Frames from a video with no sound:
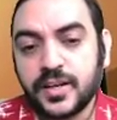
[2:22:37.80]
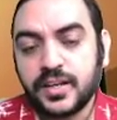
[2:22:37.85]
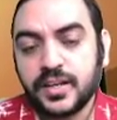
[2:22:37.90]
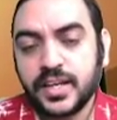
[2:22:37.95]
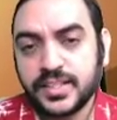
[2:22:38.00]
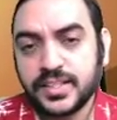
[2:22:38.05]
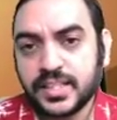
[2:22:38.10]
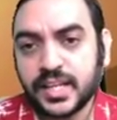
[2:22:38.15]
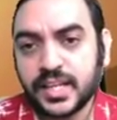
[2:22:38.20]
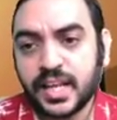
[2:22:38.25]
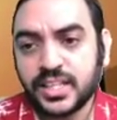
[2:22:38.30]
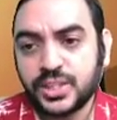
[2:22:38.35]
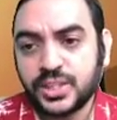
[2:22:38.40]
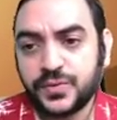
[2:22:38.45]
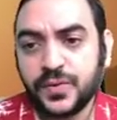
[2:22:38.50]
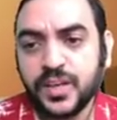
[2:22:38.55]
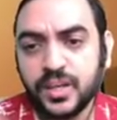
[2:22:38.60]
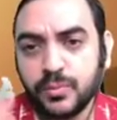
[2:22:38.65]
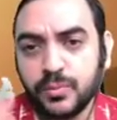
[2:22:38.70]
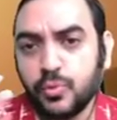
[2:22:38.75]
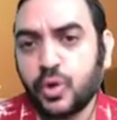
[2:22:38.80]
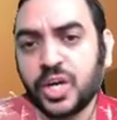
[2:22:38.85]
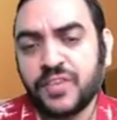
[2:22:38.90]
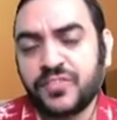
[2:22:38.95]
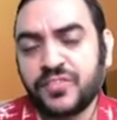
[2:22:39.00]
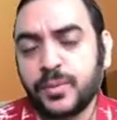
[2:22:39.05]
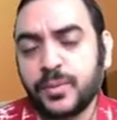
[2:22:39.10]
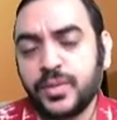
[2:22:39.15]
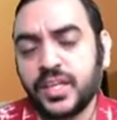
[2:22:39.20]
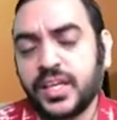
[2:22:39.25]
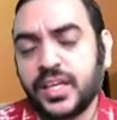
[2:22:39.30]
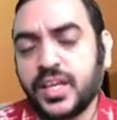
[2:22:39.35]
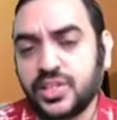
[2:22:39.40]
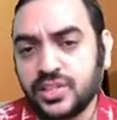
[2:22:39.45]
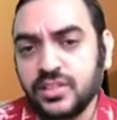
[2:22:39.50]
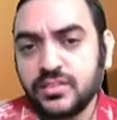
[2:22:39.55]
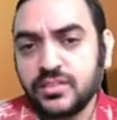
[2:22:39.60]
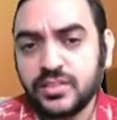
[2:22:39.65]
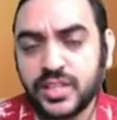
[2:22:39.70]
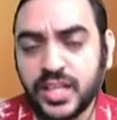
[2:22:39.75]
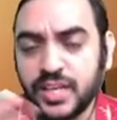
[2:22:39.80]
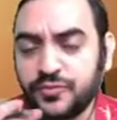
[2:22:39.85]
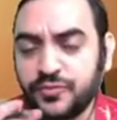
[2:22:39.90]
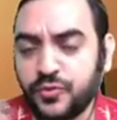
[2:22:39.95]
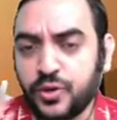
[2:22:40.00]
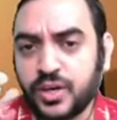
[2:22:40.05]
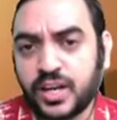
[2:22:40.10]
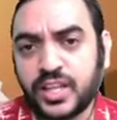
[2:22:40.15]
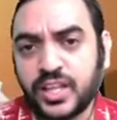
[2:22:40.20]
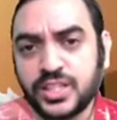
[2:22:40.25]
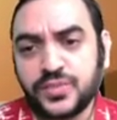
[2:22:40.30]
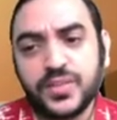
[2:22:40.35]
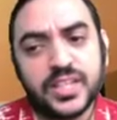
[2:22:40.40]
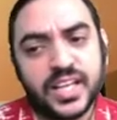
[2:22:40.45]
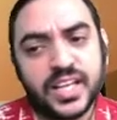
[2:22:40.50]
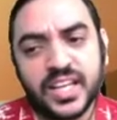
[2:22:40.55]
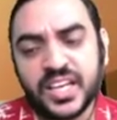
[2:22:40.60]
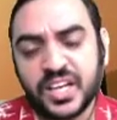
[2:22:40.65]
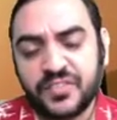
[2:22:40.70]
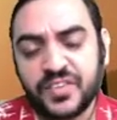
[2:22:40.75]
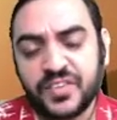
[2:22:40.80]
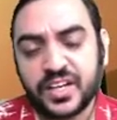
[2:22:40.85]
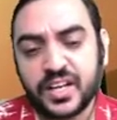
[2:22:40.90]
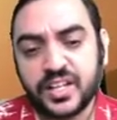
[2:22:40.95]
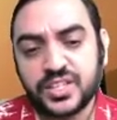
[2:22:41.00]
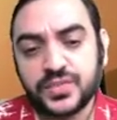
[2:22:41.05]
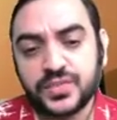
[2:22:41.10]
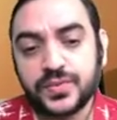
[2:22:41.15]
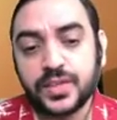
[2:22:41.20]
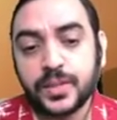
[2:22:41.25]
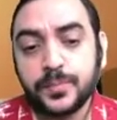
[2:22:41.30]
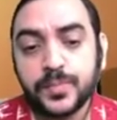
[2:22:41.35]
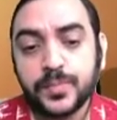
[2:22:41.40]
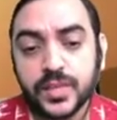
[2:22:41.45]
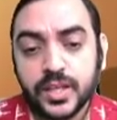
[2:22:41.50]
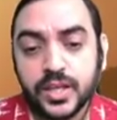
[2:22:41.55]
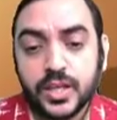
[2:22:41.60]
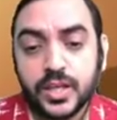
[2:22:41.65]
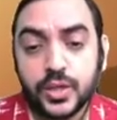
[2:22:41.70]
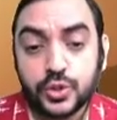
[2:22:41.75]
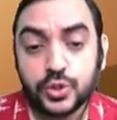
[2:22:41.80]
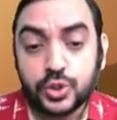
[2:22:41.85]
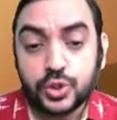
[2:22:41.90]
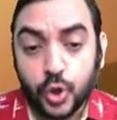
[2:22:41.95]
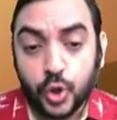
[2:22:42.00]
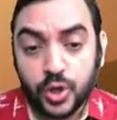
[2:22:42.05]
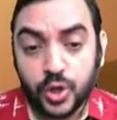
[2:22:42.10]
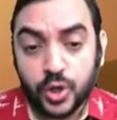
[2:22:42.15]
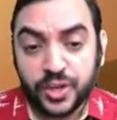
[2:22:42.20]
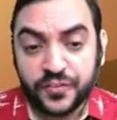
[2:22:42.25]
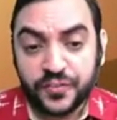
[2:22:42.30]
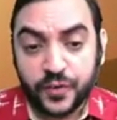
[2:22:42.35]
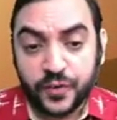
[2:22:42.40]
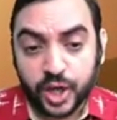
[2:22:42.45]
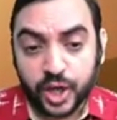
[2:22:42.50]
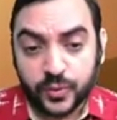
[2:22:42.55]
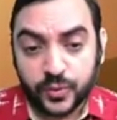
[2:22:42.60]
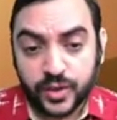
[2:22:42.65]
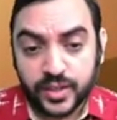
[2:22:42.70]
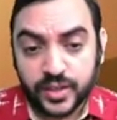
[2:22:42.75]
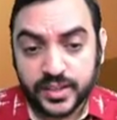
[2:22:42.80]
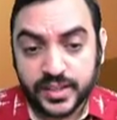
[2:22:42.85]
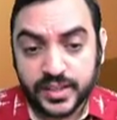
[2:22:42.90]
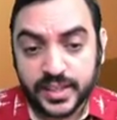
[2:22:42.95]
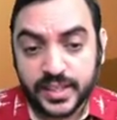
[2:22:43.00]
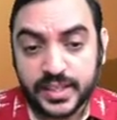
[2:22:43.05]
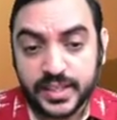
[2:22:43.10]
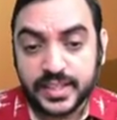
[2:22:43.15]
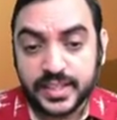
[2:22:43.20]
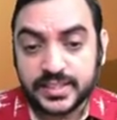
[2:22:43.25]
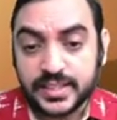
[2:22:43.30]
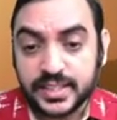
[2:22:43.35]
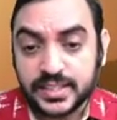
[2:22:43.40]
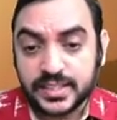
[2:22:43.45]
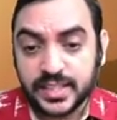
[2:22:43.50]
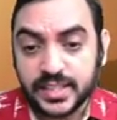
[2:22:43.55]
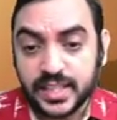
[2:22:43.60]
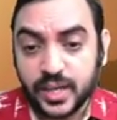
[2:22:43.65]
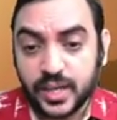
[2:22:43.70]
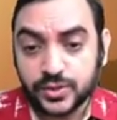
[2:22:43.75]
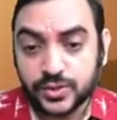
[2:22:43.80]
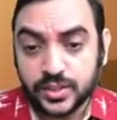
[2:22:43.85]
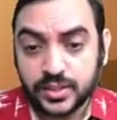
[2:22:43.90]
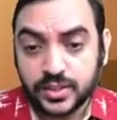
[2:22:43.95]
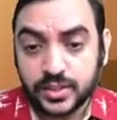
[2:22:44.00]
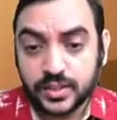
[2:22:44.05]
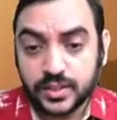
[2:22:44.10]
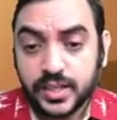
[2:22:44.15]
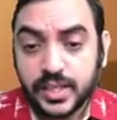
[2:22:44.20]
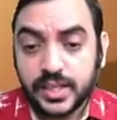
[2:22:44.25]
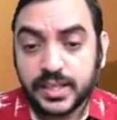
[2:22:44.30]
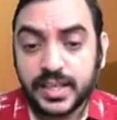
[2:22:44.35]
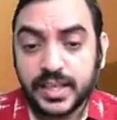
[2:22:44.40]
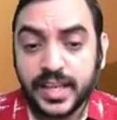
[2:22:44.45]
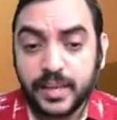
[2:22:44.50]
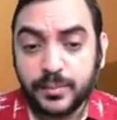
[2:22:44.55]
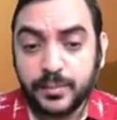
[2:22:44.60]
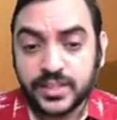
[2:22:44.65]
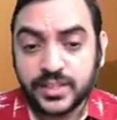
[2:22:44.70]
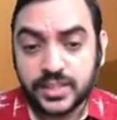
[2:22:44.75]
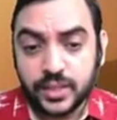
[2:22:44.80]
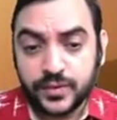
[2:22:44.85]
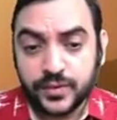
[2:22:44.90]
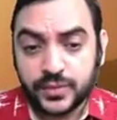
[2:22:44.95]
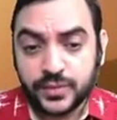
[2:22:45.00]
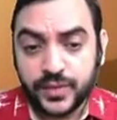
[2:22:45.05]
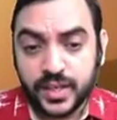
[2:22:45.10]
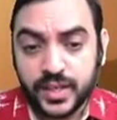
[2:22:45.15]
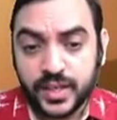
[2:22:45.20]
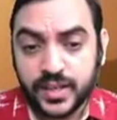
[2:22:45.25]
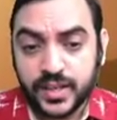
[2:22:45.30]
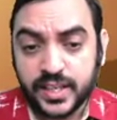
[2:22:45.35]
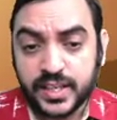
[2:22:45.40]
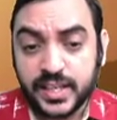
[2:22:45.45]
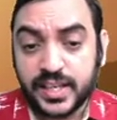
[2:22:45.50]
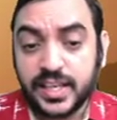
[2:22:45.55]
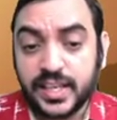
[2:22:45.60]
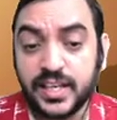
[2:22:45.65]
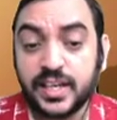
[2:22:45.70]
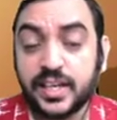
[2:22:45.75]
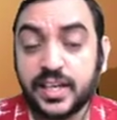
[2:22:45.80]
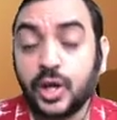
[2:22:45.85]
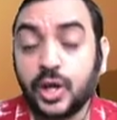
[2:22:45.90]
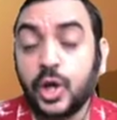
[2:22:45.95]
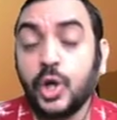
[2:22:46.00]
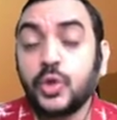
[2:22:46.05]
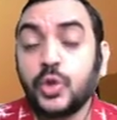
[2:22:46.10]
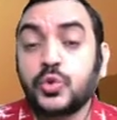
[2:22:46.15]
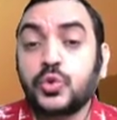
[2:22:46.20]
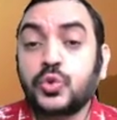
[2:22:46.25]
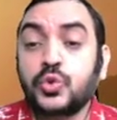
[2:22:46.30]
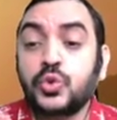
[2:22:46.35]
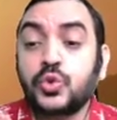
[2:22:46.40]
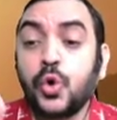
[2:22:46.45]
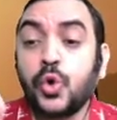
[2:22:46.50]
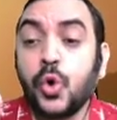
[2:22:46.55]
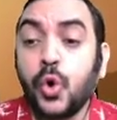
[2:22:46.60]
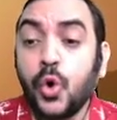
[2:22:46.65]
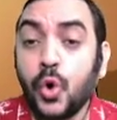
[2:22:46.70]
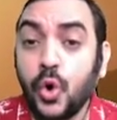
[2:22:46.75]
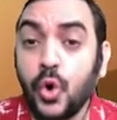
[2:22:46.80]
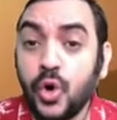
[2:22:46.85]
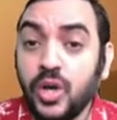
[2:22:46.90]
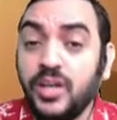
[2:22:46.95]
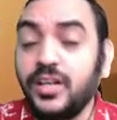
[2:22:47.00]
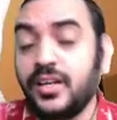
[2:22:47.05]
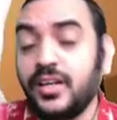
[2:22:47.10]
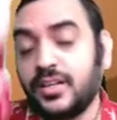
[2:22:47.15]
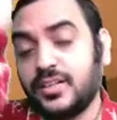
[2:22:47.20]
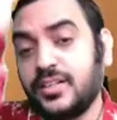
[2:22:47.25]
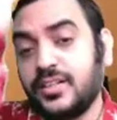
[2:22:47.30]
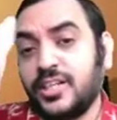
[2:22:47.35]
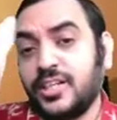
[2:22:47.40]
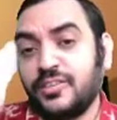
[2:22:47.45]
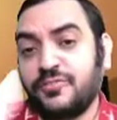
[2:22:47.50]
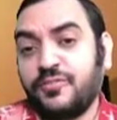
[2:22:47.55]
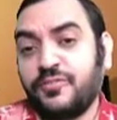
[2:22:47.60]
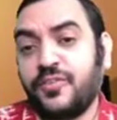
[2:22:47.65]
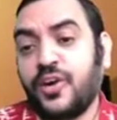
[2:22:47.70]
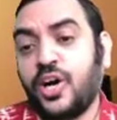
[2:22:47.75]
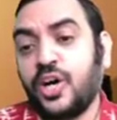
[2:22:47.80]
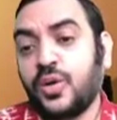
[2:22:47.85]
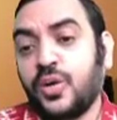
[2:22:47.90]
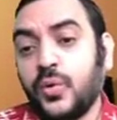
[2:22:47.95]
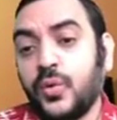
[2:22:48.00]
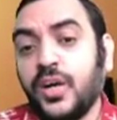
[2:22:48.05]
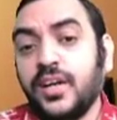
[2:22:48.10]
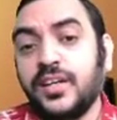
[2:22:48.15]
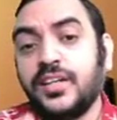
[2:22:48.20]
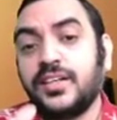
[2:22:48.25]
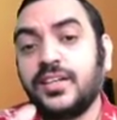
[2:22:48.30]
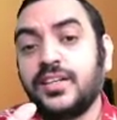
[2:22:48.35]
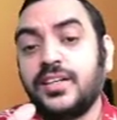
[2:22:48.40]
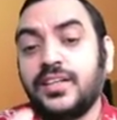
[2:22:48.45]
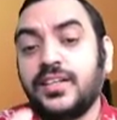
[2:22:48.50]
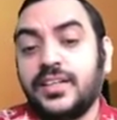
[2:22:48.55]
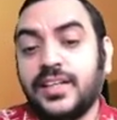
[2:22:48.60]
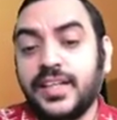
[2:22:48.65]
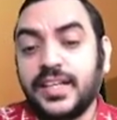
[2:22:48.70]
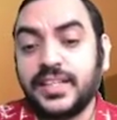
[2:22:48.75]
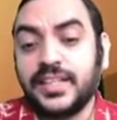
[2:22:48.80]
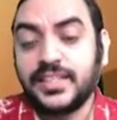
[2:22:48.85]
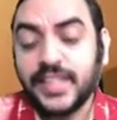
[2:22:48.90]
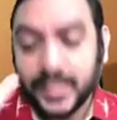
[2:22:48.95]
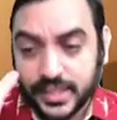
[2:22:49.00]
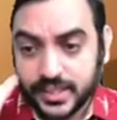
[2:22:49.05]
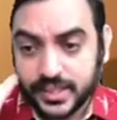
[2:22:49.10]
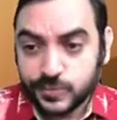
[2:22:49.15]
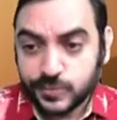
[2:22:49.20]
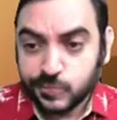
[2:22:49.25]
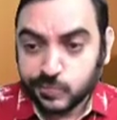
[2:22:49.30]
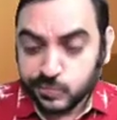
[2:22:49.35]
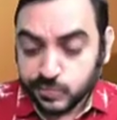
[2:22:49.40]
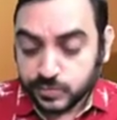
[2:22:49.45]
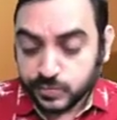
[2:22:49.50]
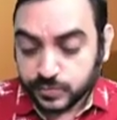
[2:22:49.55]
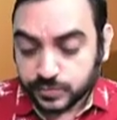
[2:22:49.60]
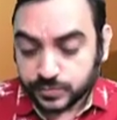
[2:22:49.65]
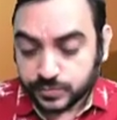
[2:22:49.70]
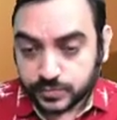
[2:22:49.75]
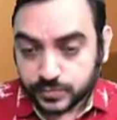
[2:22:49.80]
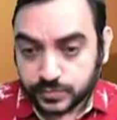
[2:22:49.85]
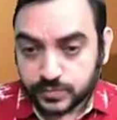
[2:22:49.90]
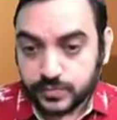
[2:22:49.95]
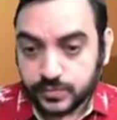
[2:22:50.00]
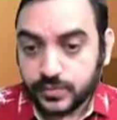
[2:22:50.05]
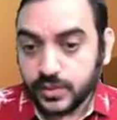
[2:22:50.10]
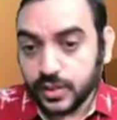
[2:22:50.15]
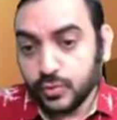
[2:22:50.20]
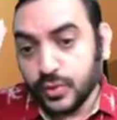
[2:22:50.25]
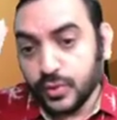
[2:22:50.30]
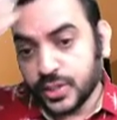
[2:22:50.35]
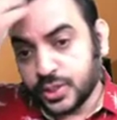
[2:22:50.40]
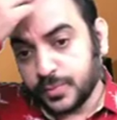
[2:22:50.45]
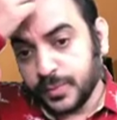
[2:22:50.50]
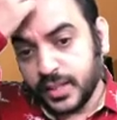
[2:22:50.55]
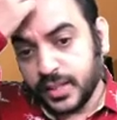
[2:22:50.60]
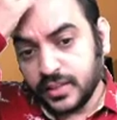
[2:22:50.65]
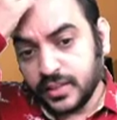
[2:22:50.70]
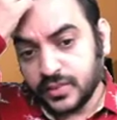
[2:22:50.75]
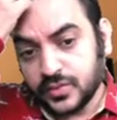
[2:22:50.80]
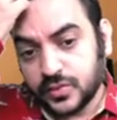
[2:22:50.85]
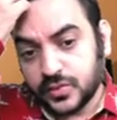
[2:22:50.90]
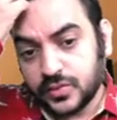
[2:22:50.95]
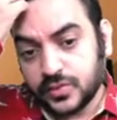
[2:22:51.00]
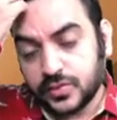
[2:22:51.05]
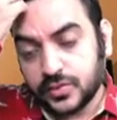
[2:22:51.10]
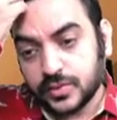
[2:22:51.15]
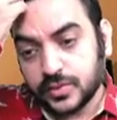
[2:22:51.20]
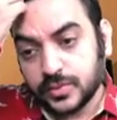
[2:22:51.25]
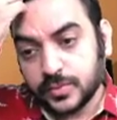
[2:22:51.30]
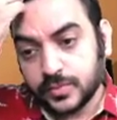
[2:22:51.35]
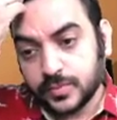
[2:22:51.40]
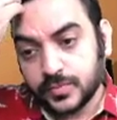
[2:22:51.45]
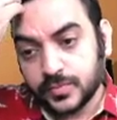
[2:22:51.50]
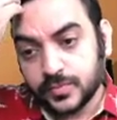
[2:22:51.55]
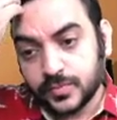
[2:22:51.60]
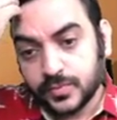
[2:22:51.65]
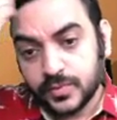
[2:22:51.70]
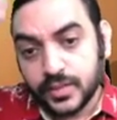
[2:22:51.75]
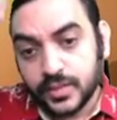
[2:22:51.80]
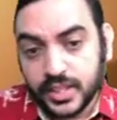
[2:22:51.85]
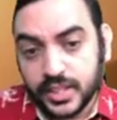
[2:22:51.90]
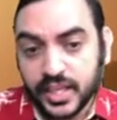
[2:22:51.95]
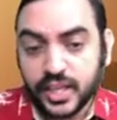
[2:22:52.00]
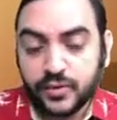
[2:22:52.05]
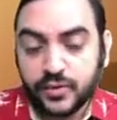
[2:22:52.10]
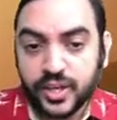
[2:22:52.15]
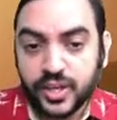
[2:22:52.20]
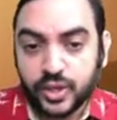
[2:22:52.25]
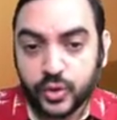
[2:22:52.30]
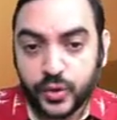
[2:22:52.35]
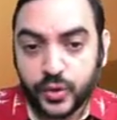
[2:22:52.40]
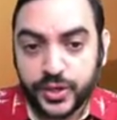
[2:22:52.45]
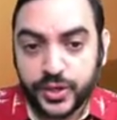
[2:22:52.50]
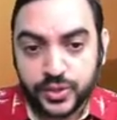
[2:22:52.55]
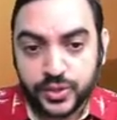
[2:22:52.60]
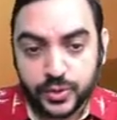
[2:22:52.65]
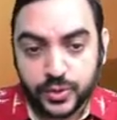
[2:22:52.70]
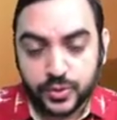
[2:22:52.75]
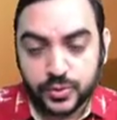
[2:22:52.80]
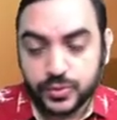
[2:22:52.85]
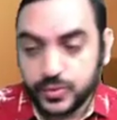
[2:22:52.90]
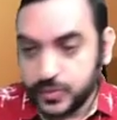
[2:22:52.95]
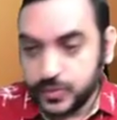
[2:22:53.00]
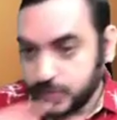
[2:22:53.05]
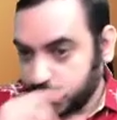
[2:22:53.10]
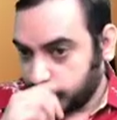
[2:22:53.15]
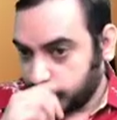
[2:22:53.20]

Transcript: It's a transfer mode of communication. Telephone transfer, telegraphic transfer. Sold forward TT 60,000. Name itself is very, very clear. Sold forward TT. Which means here we are going to do